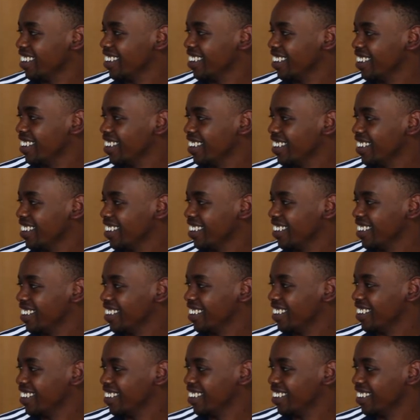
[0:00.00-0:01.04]

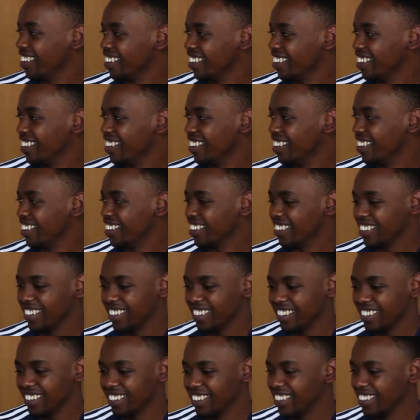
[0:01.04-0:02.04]
(not speaking)